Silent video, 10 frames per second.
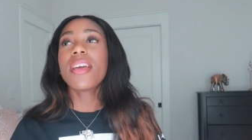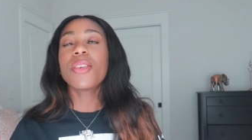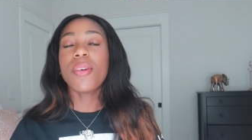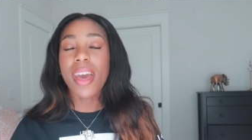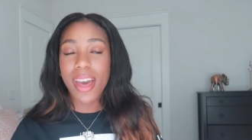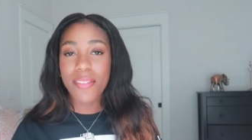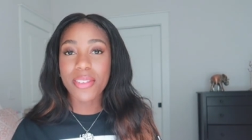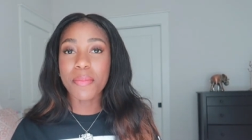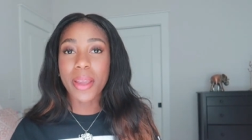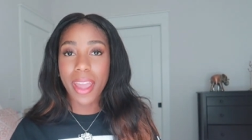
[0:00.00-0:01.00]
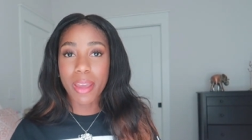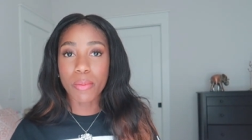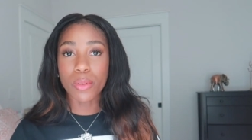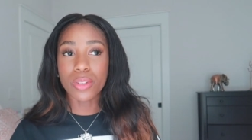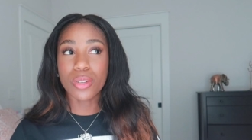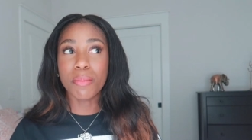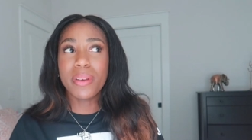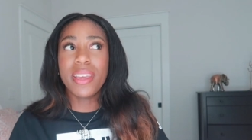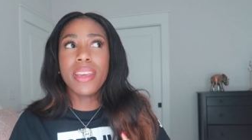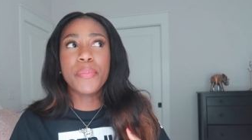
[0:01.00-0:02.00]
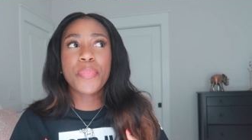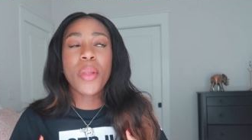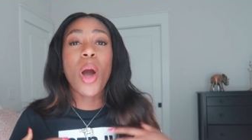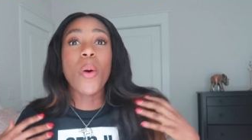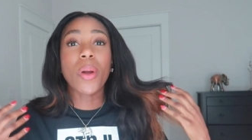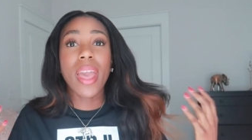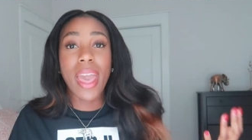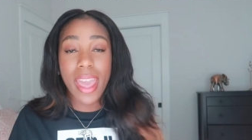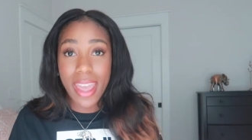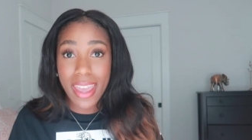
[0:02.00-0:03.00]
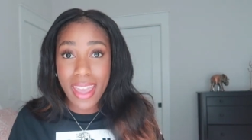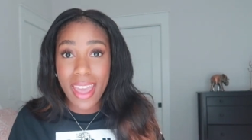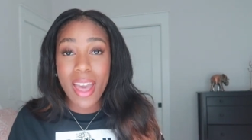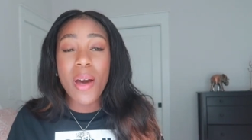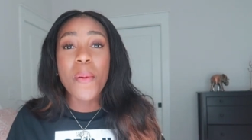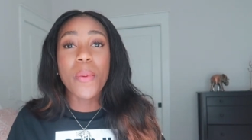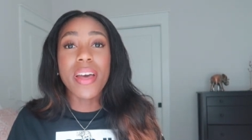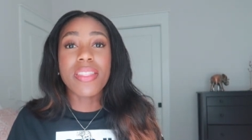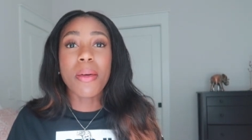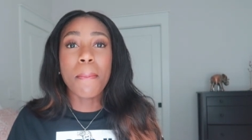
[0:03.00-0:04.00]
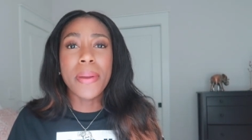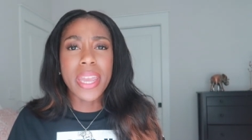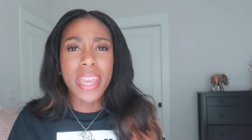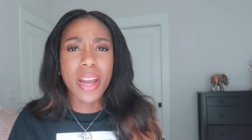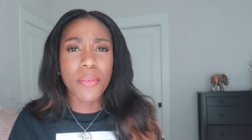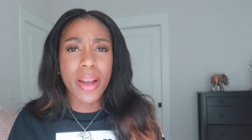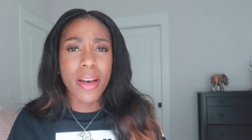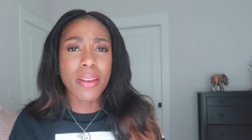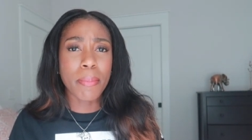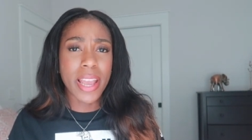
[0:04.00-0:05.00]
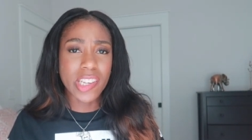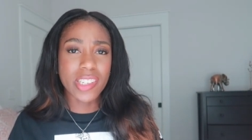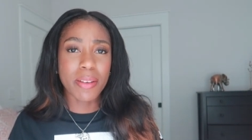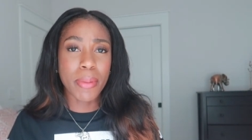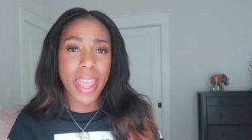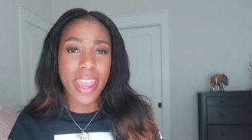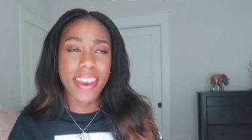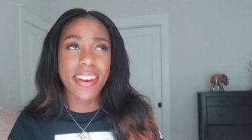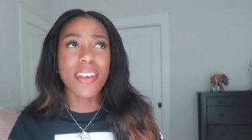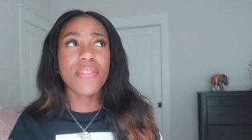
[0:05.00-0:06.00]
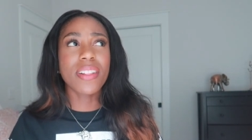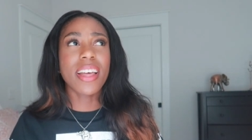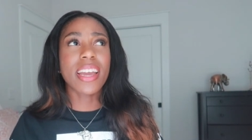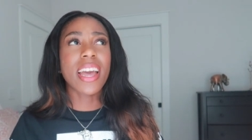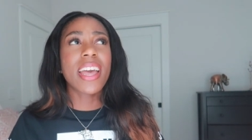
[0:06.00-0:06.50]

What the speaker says: you have to be able to be okay with being around a patient in pain. I feel like